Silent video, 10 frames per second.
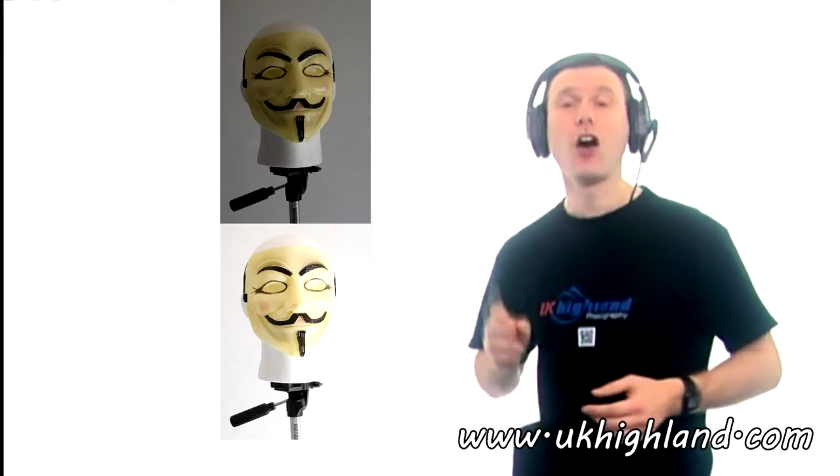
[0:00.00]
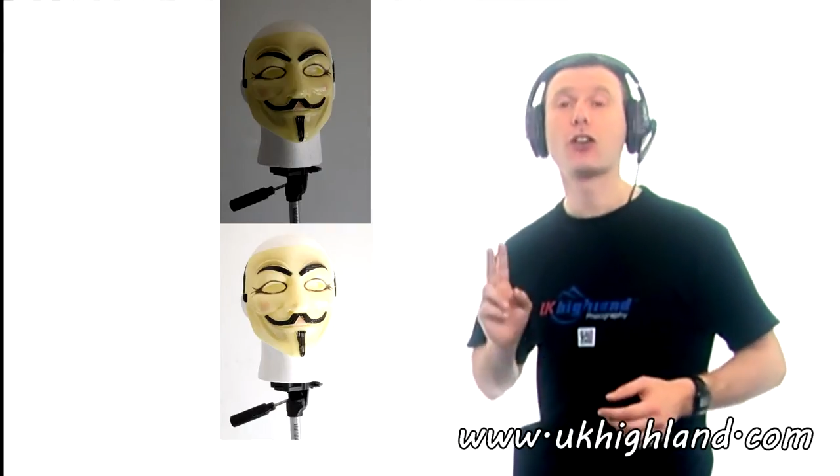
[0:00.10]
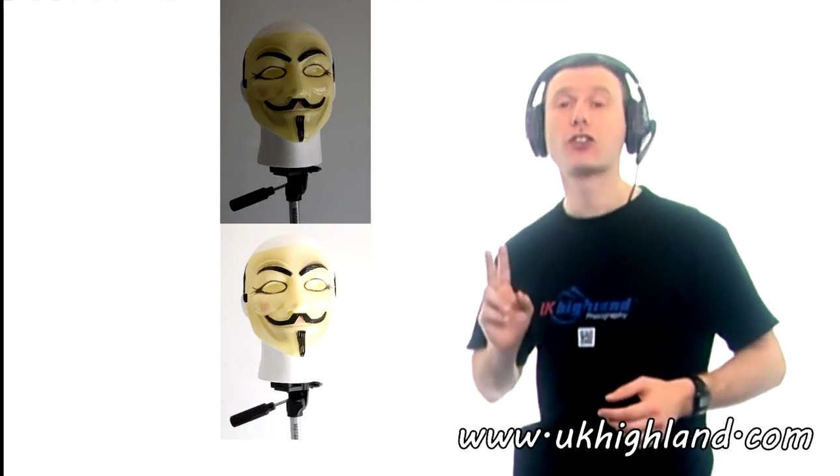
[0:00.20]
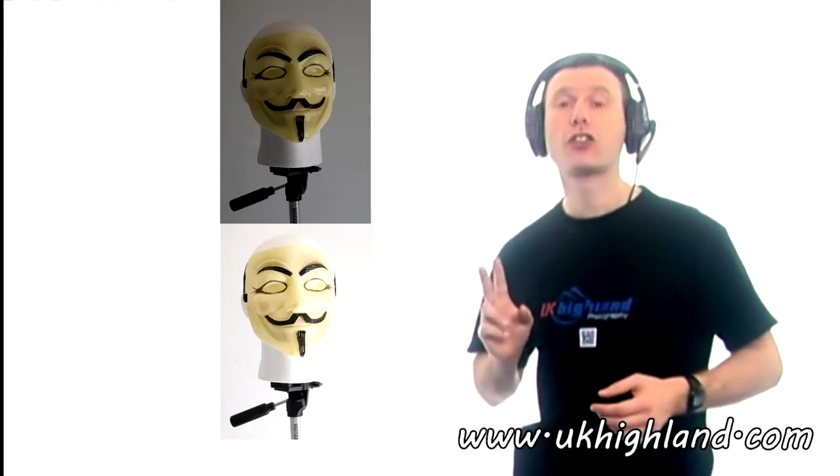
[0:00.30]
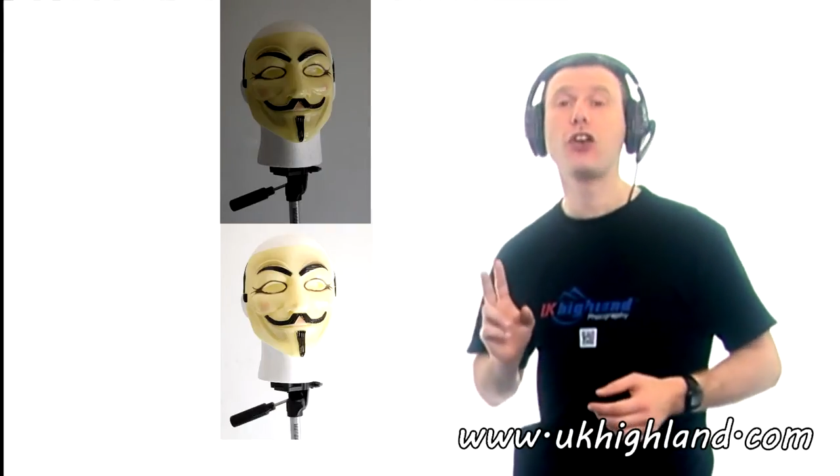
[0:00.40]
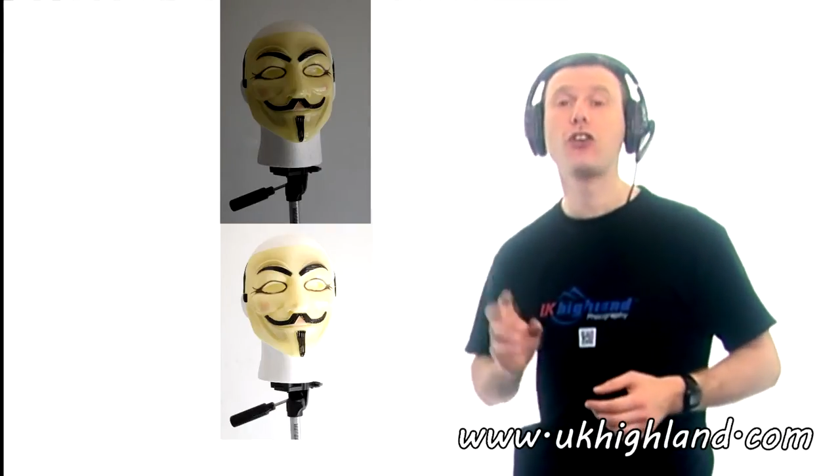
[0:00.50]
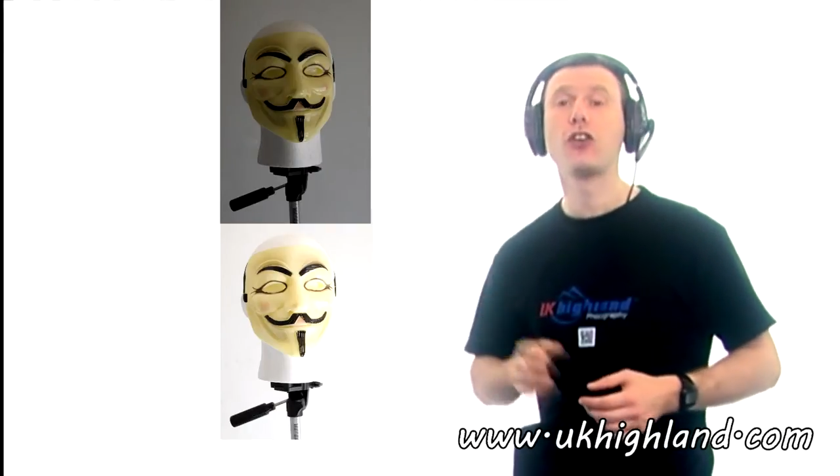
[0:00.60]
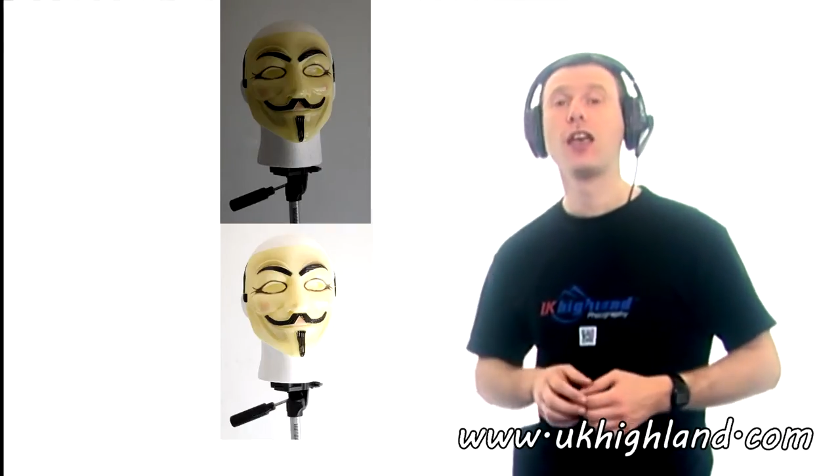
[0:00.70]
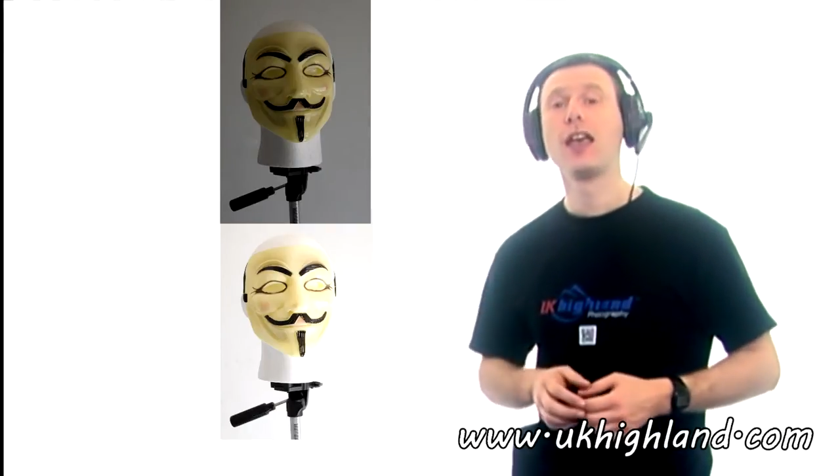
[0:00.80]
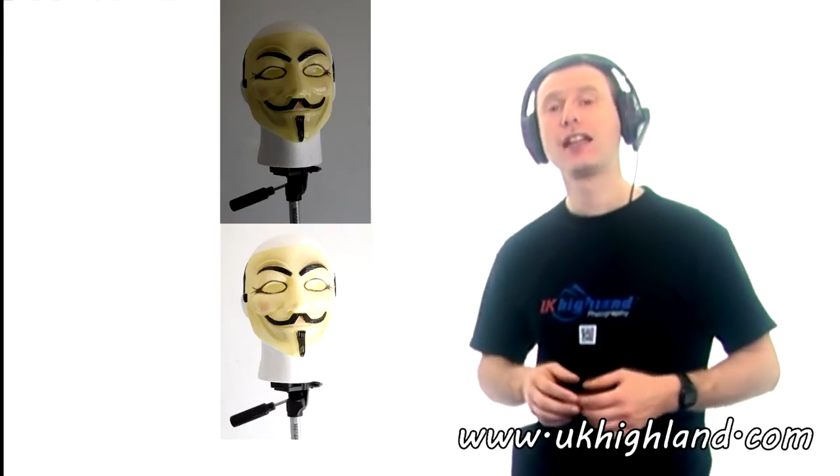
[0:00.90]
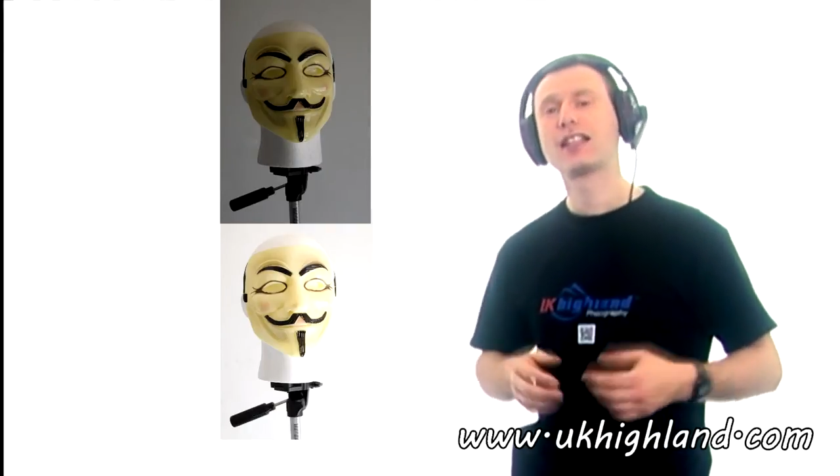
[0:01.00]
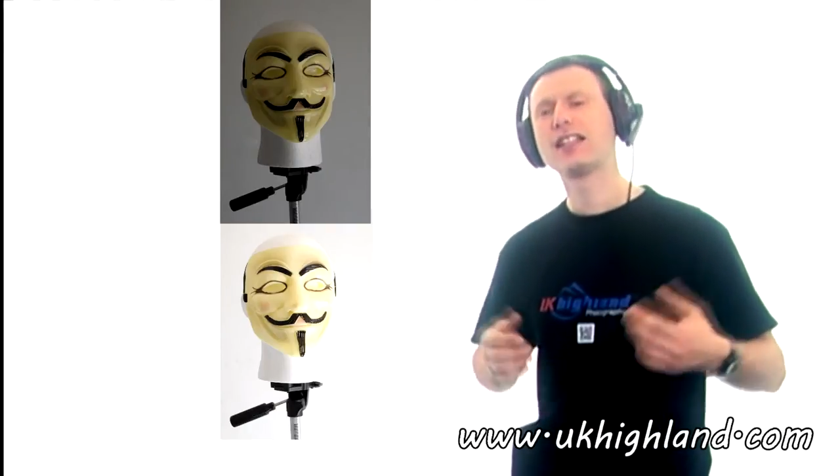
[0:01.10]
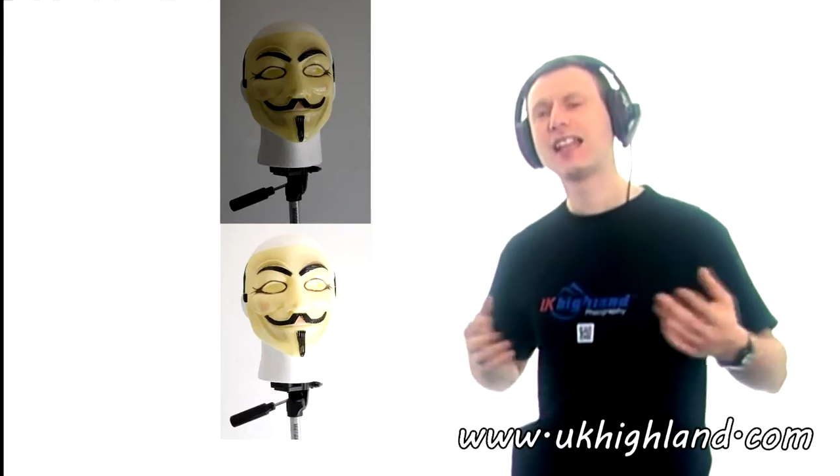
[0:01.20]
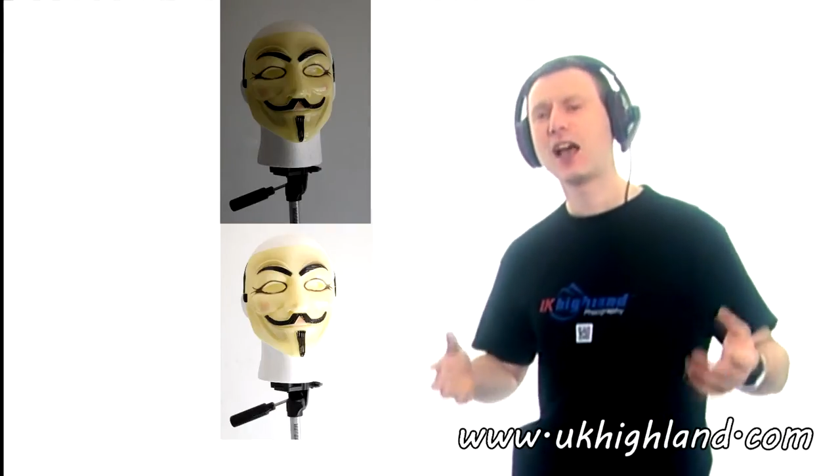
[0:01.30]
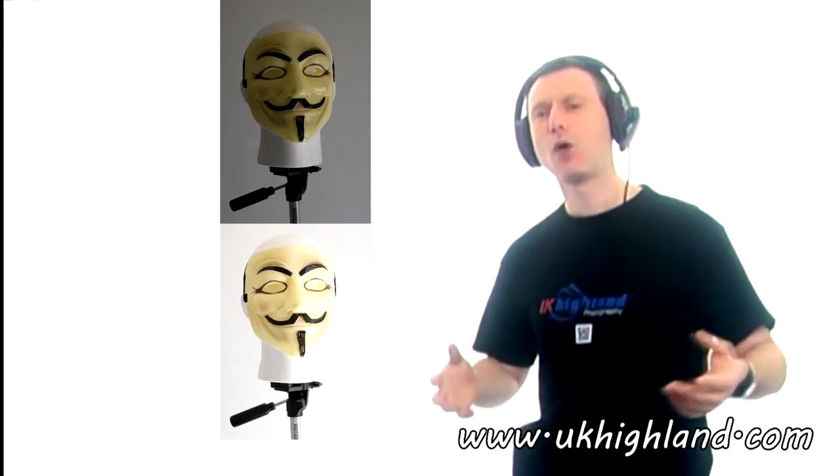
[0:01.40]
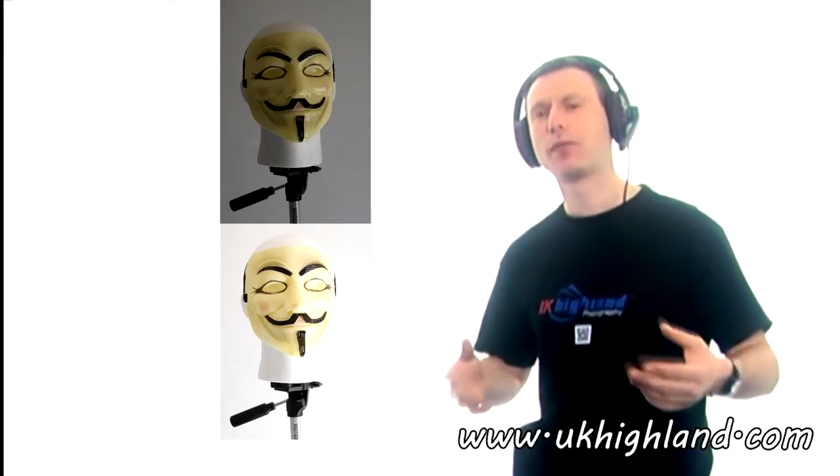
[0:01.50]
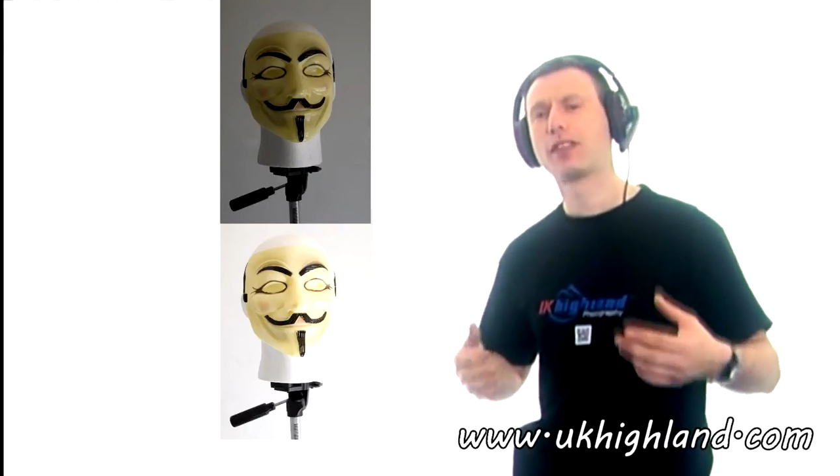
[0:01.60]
or two, it can help